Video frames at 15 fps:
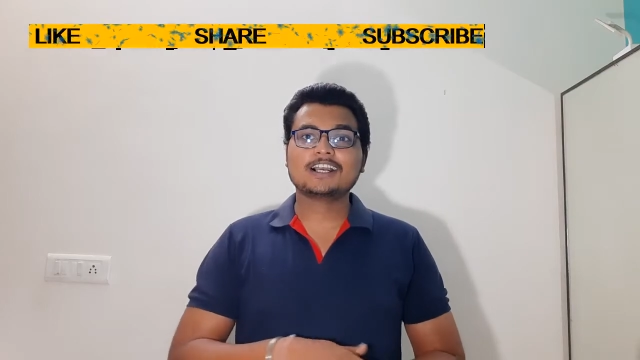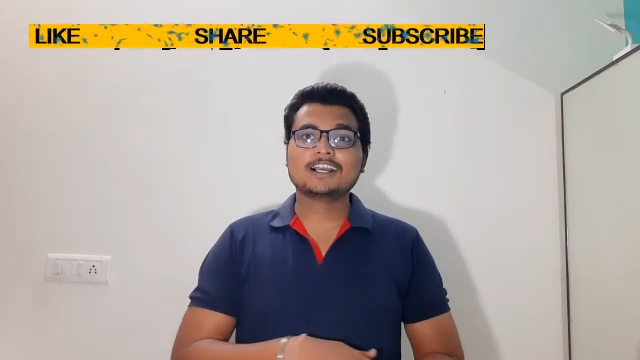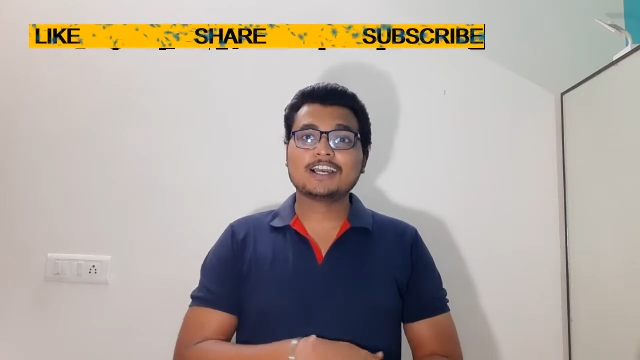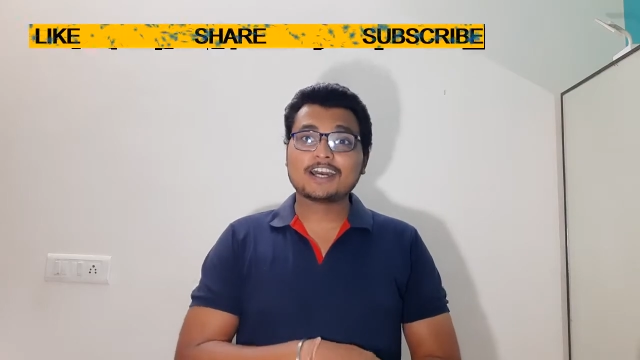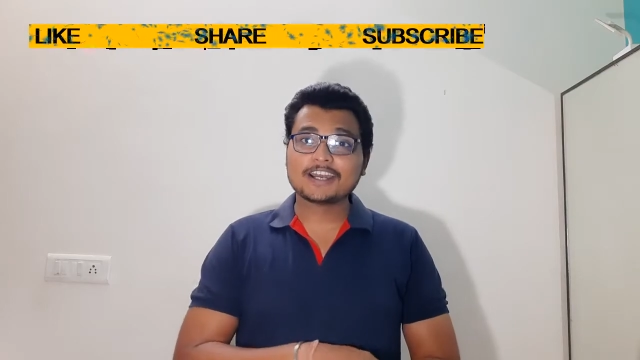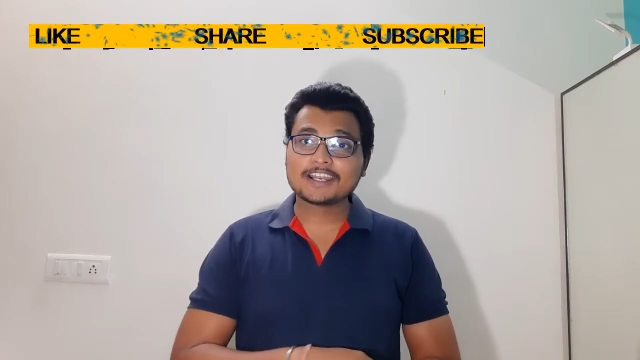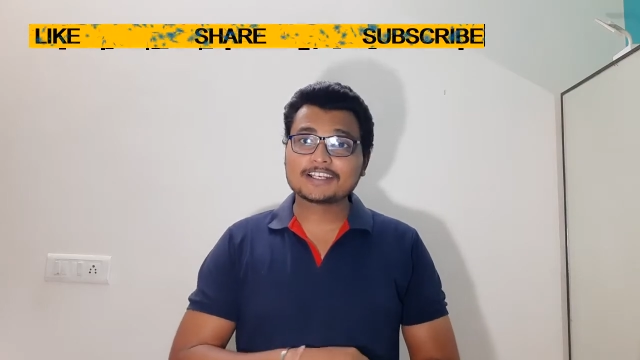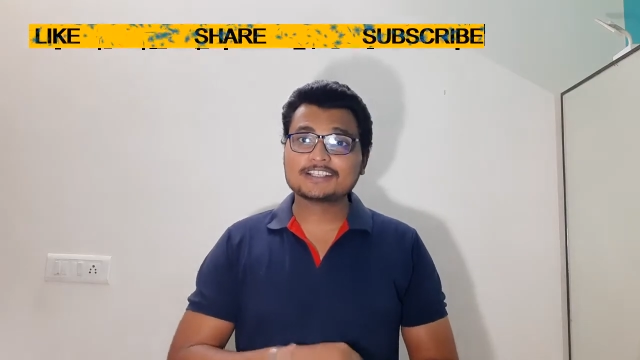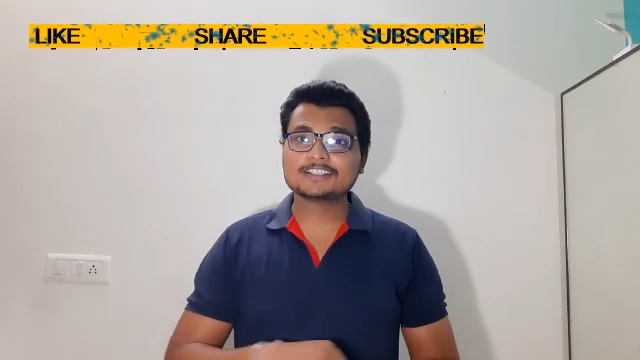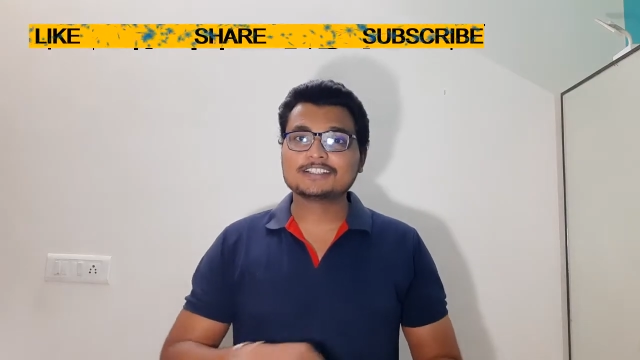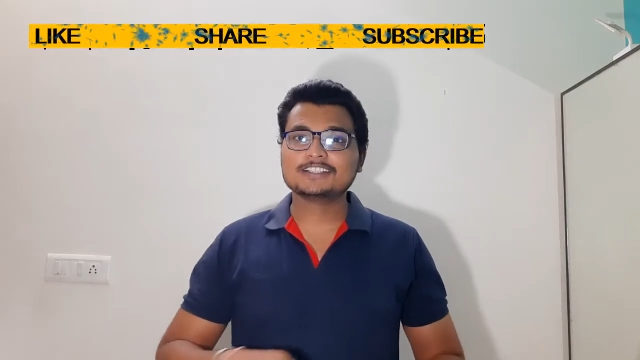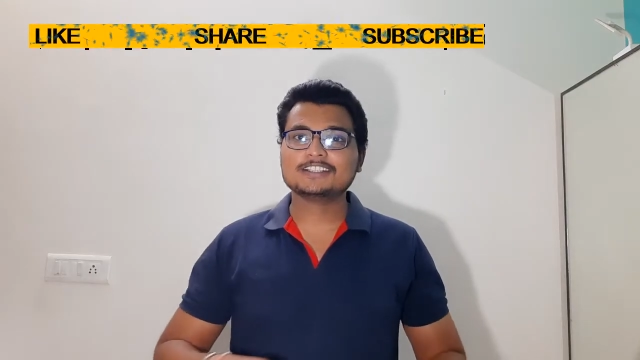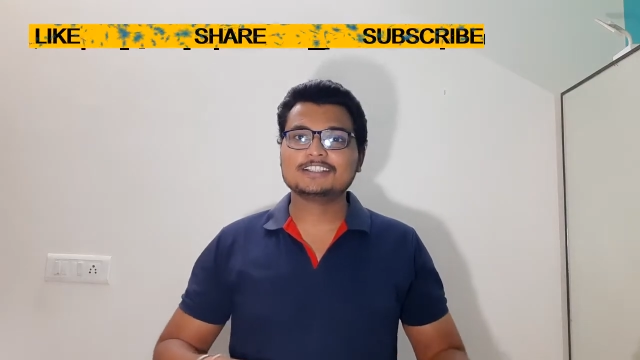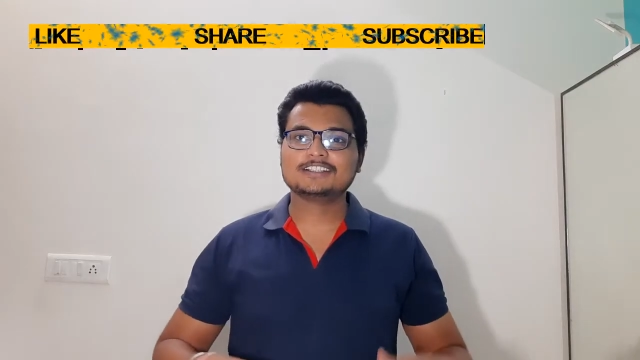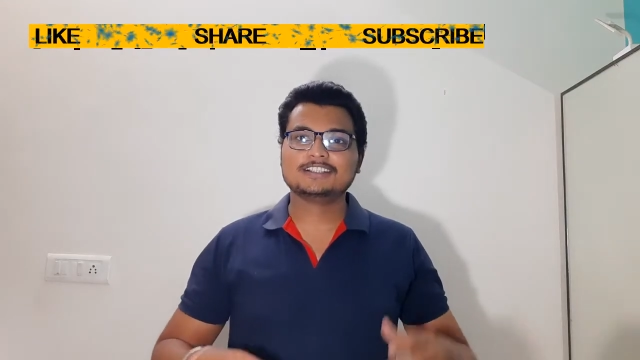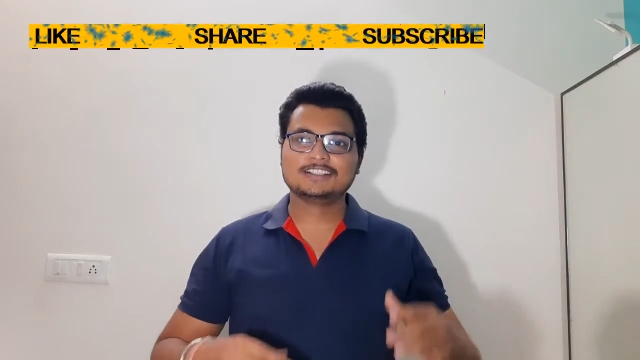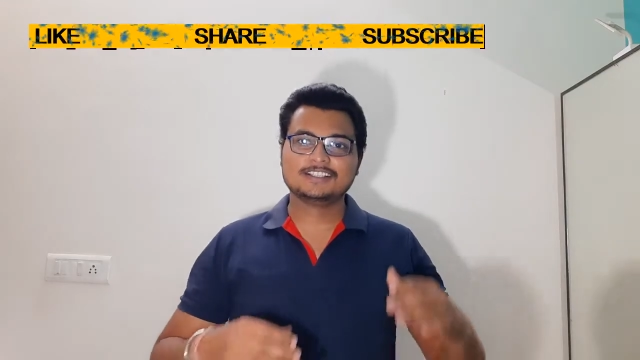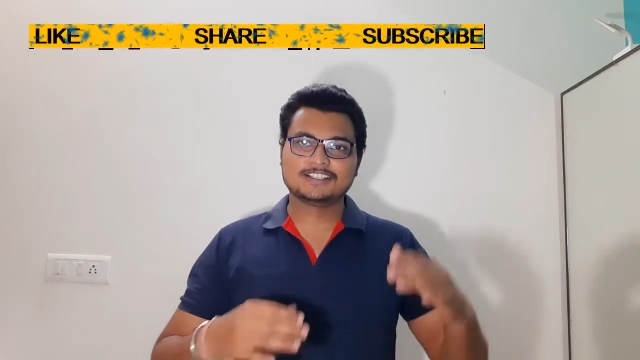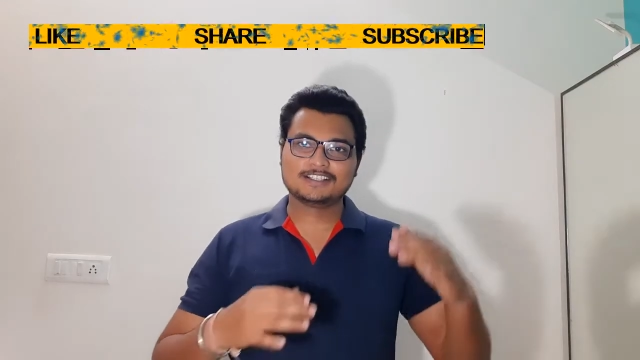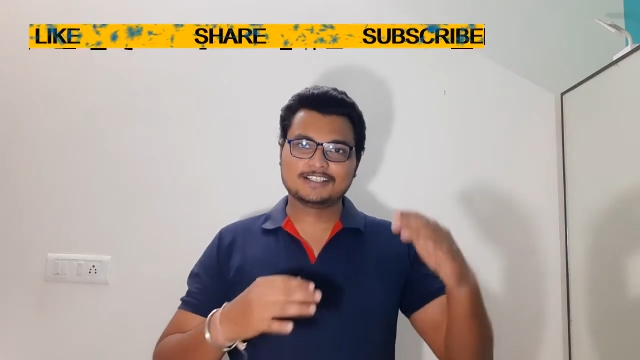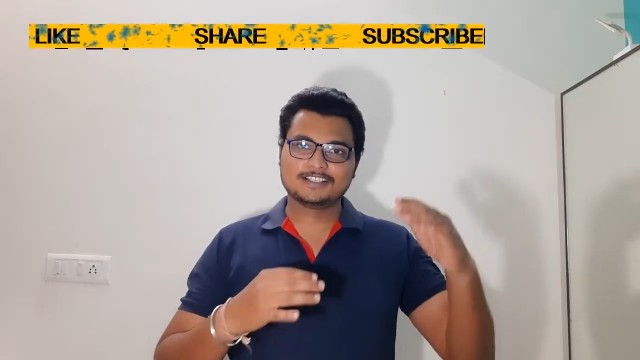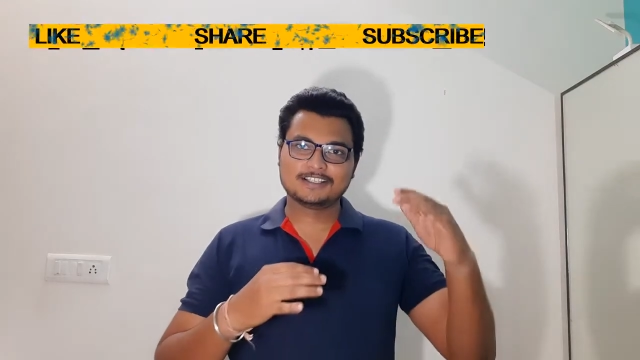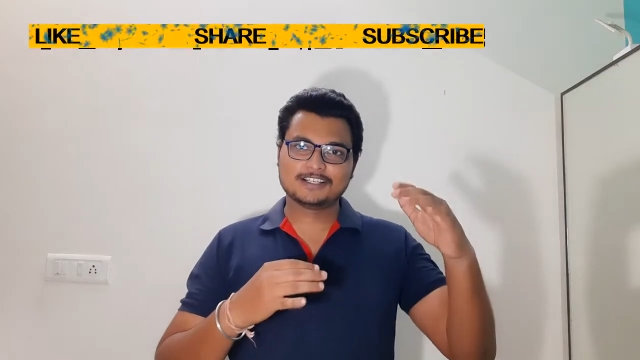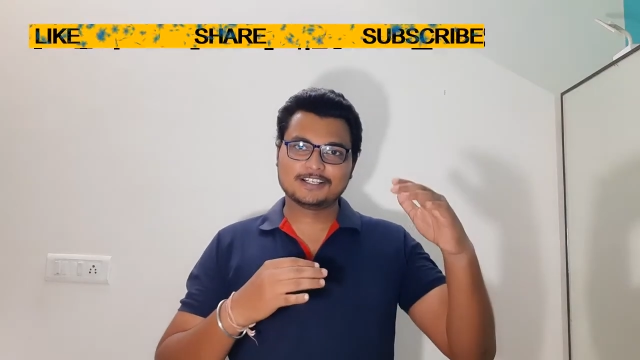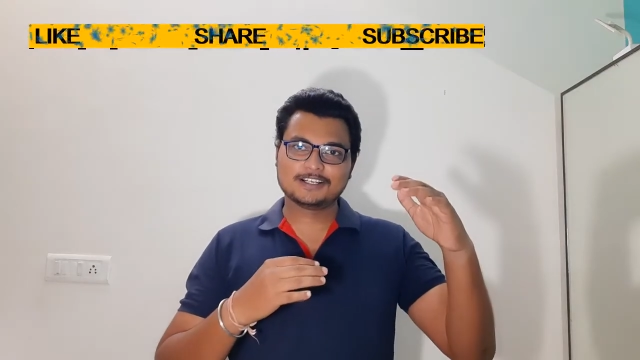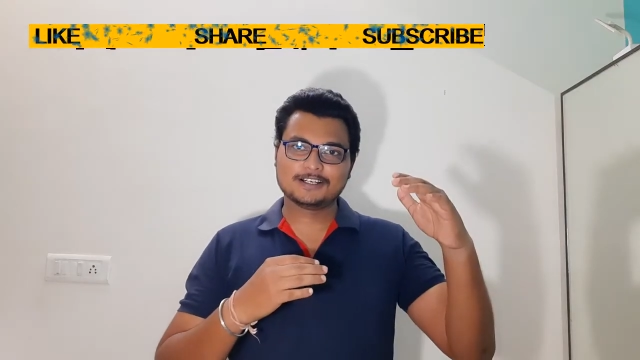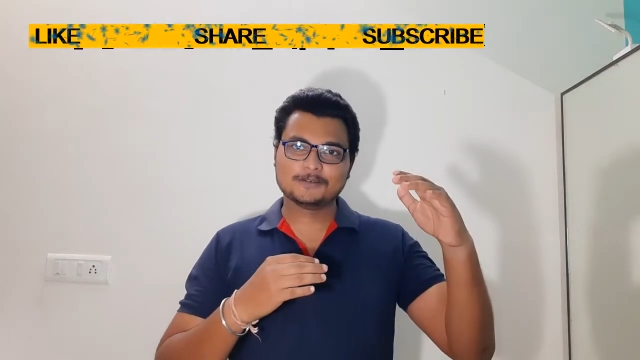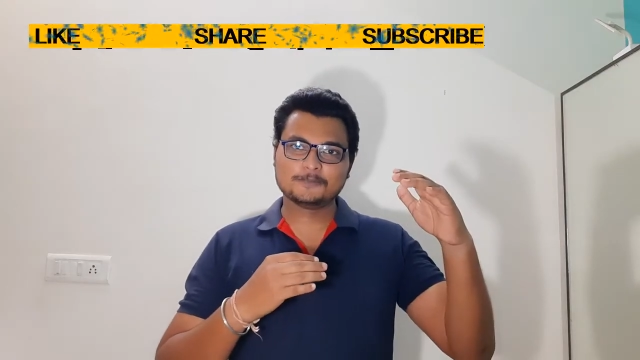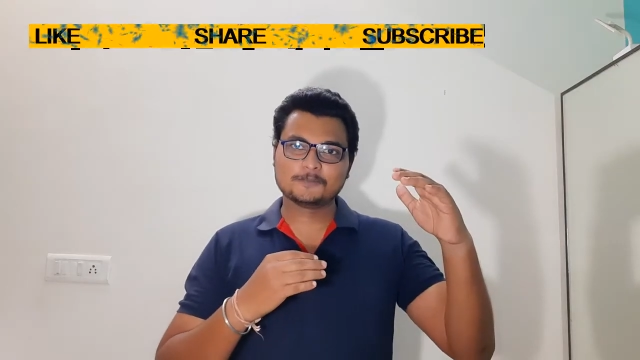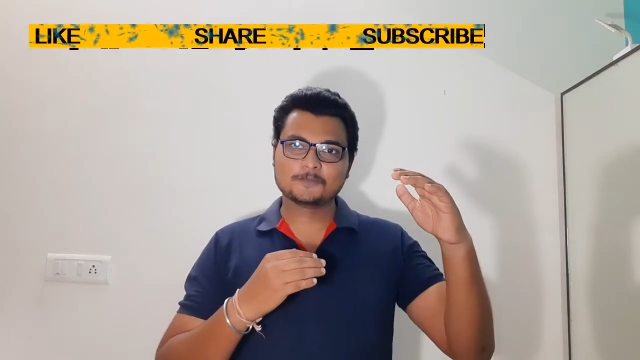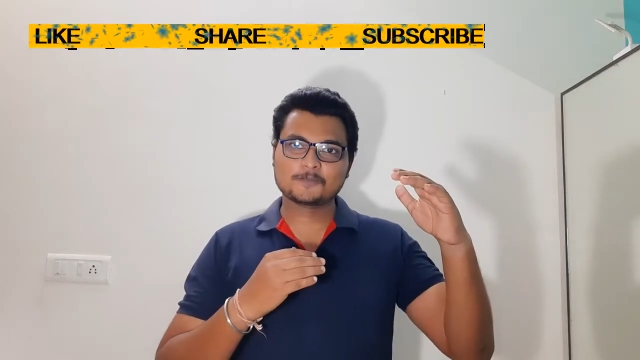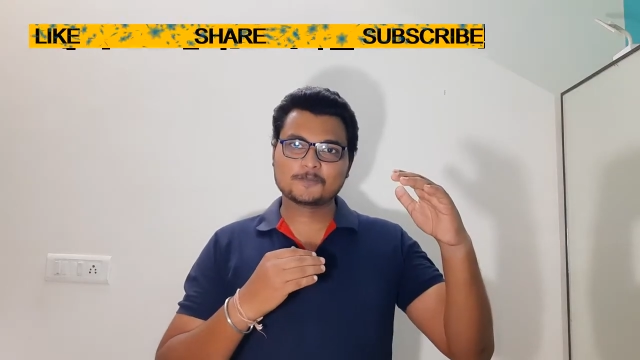correct uh,